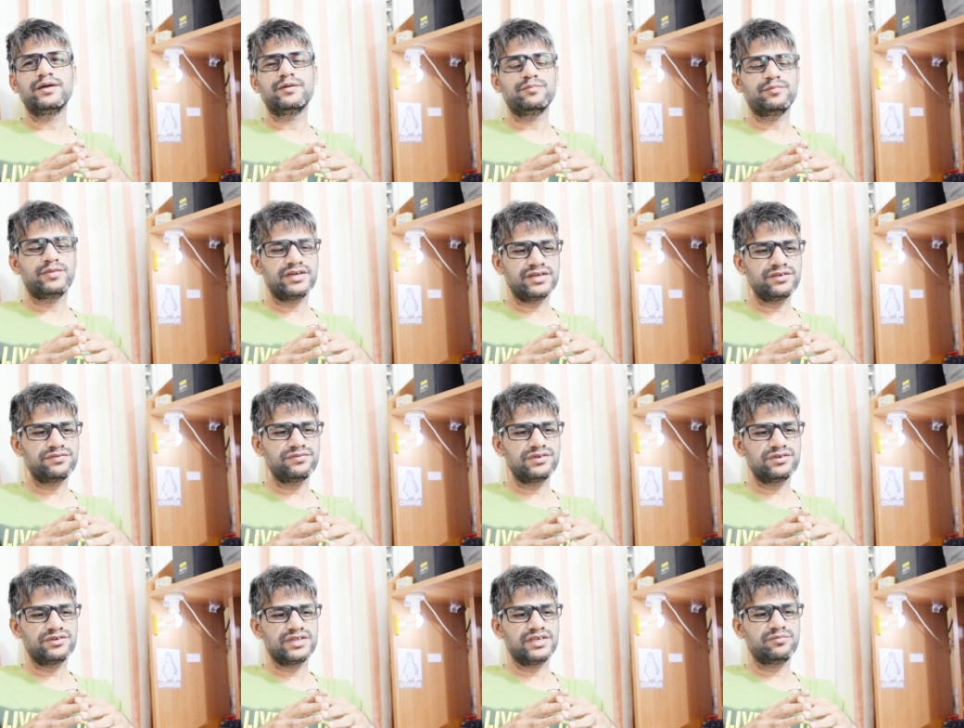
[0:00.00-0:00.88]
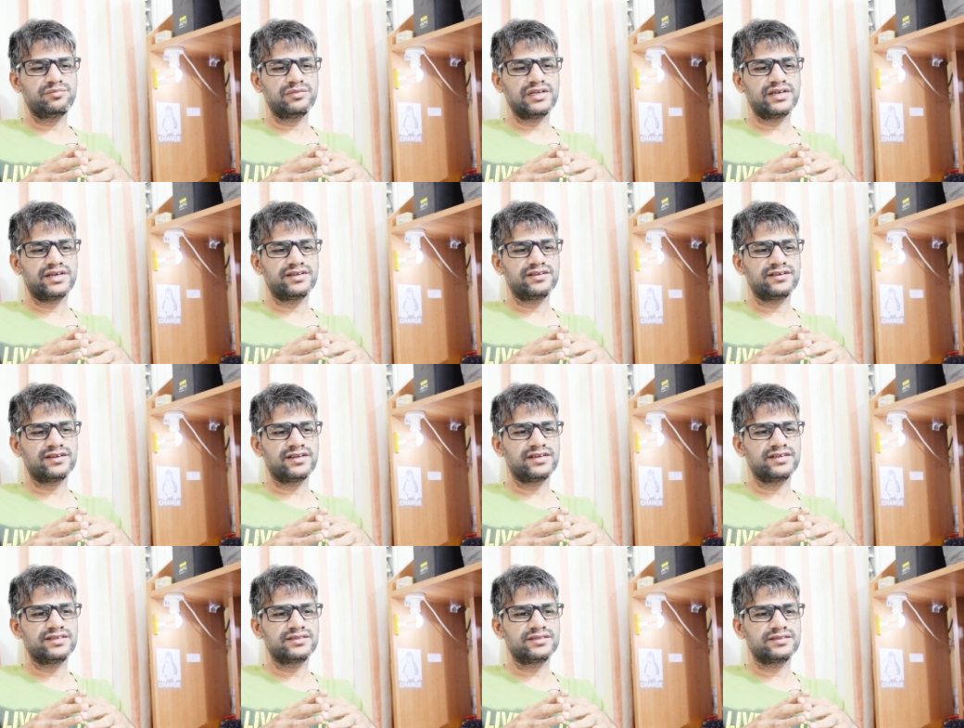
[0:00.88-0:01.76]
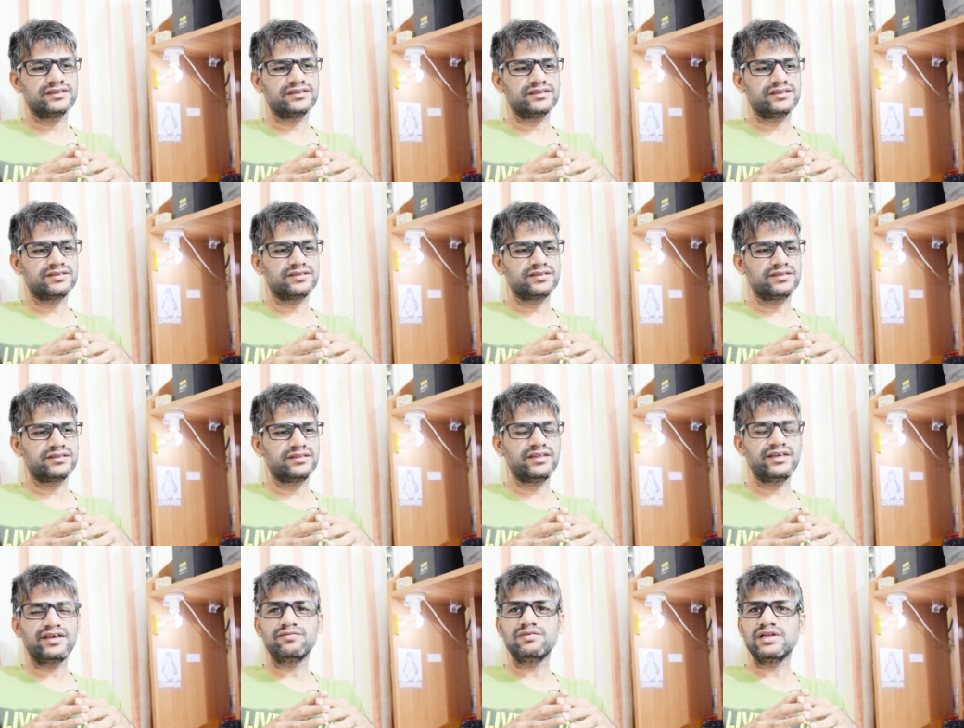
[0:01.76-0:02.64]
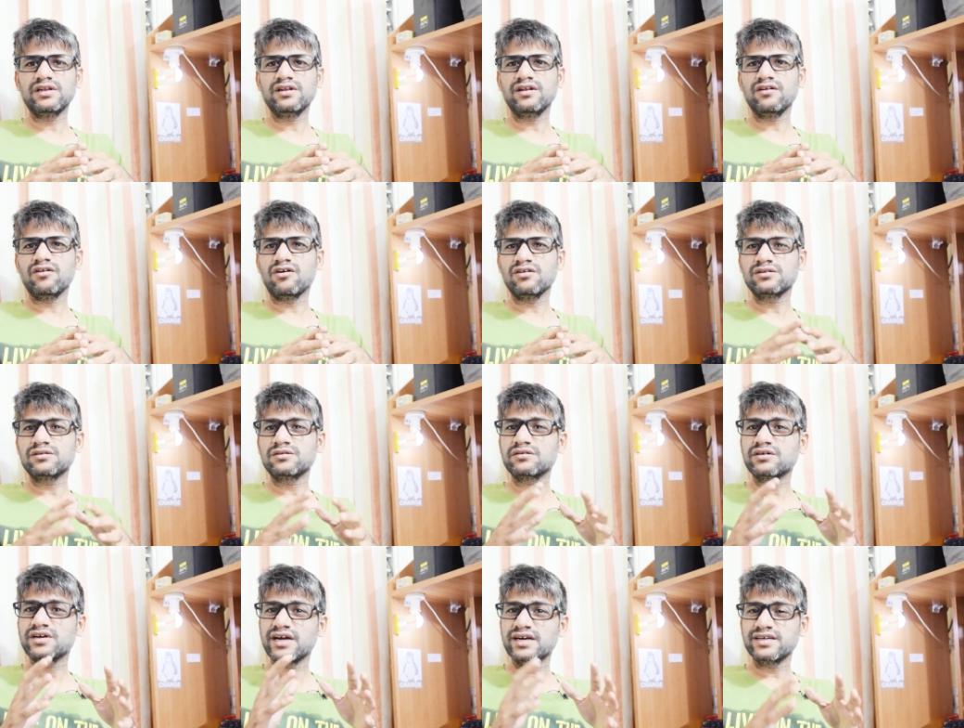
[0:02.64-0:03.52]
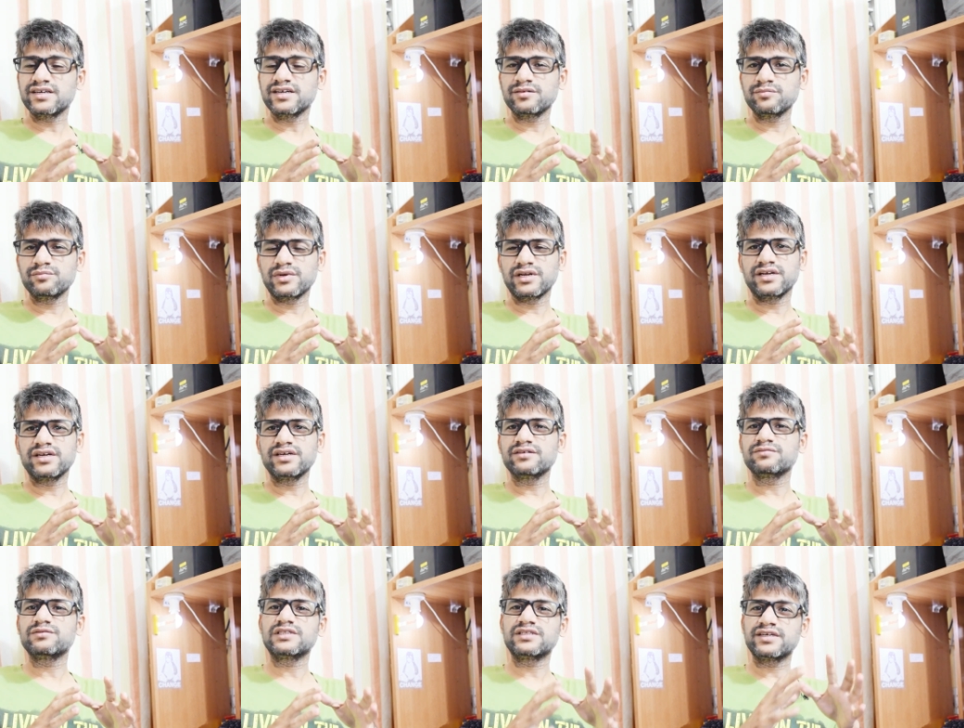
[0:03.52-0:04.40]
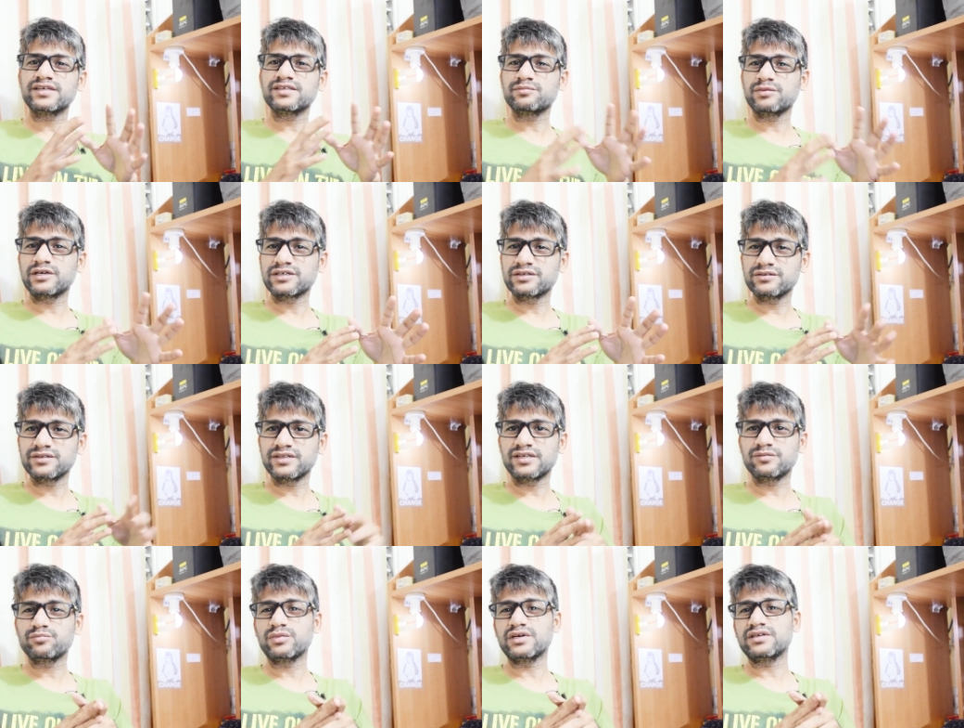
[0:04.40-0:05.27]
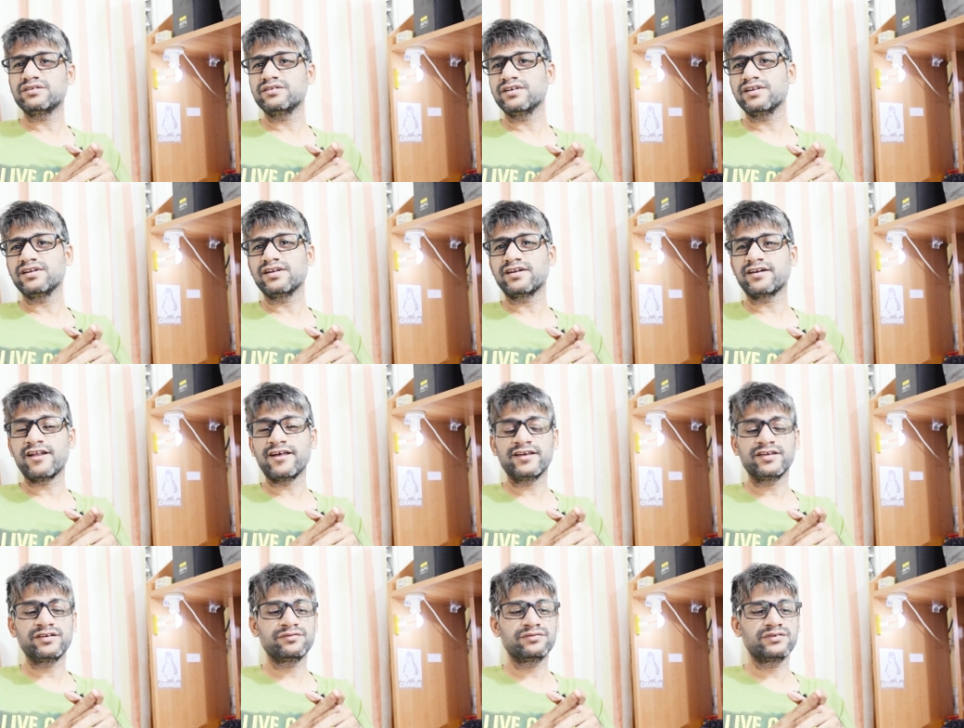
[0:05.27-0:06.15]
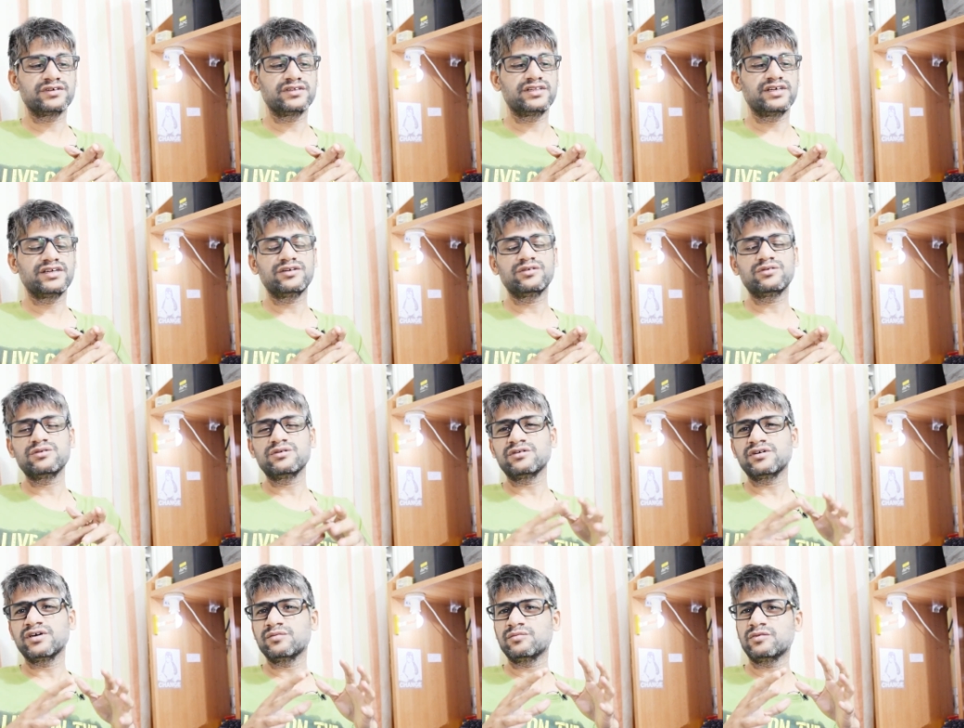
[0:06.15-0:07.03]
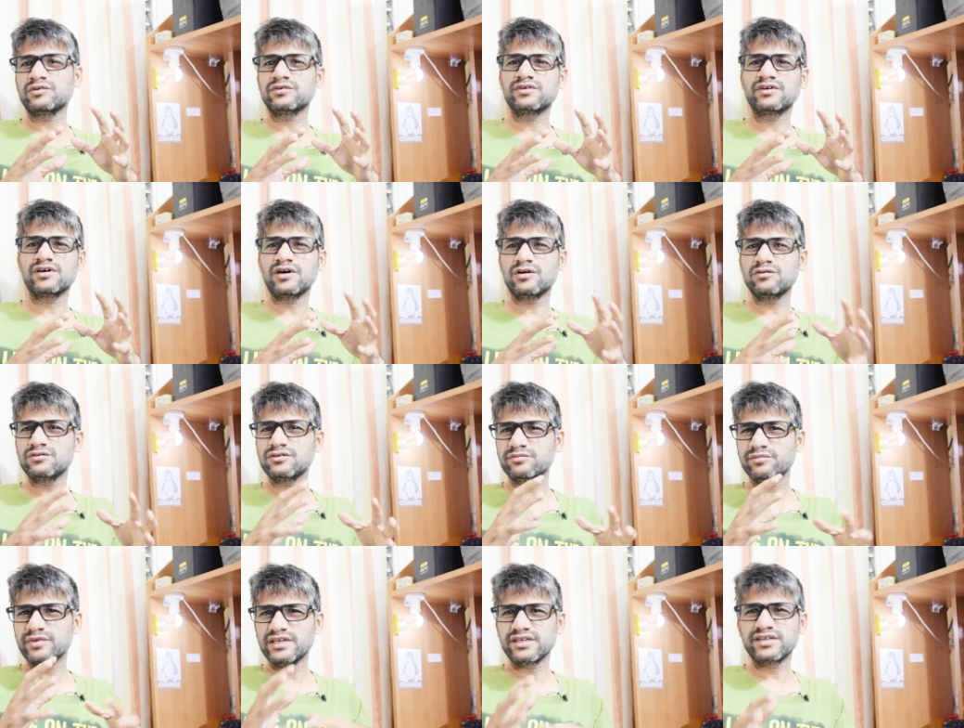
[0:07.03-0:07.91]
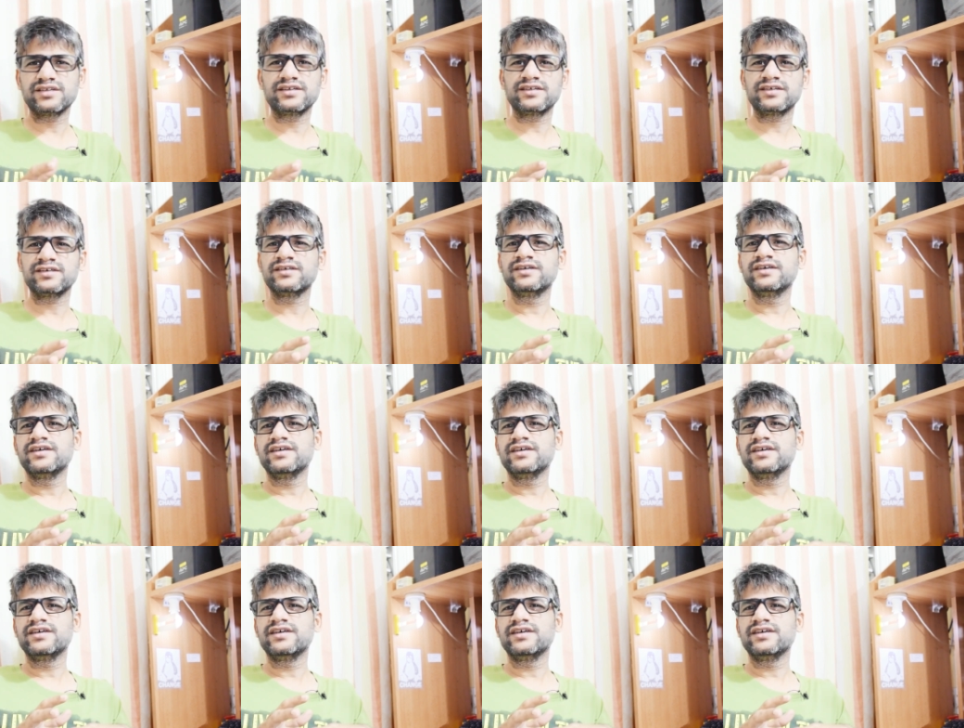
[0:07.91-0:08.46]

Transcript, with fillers: But if you deeply analyze, uh, they will also contemplate with respect to their personal life. They don't know about how to maintain a,